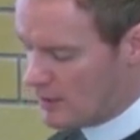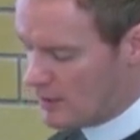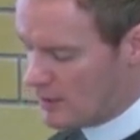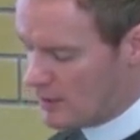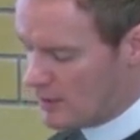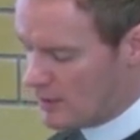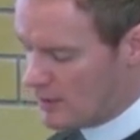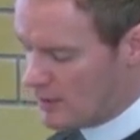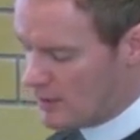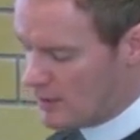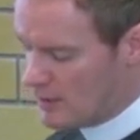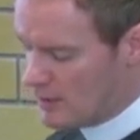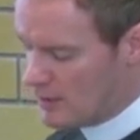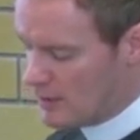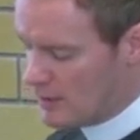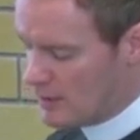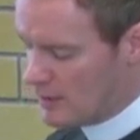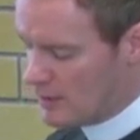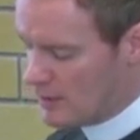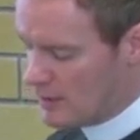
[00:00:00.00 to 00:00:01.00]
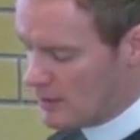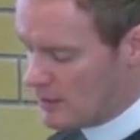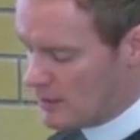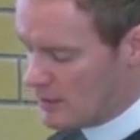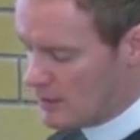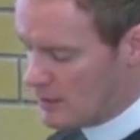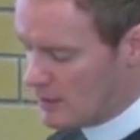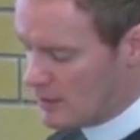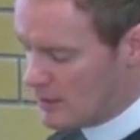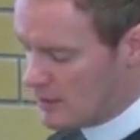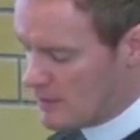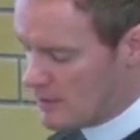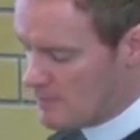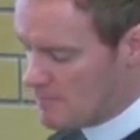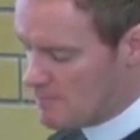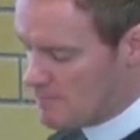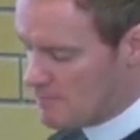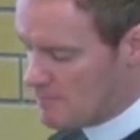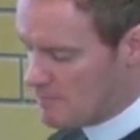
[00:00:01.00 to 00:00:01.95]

No one is speaking in this clip.